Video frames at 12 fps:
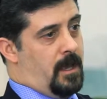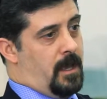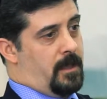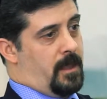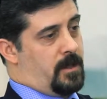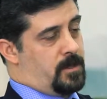
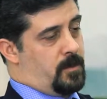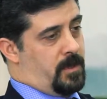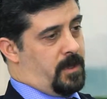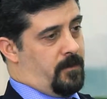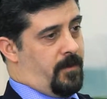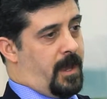Now some of the
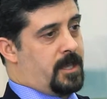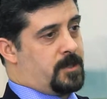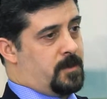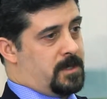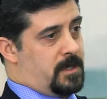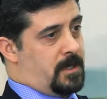
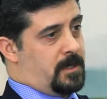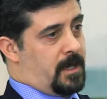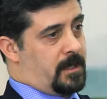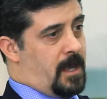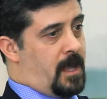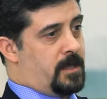advancements in the
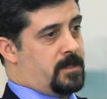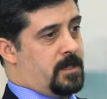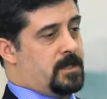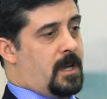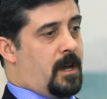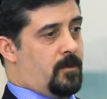technology is
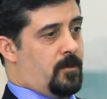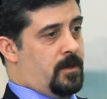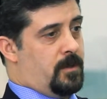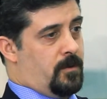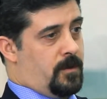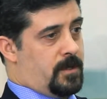how do we
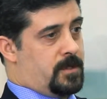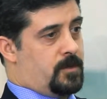do this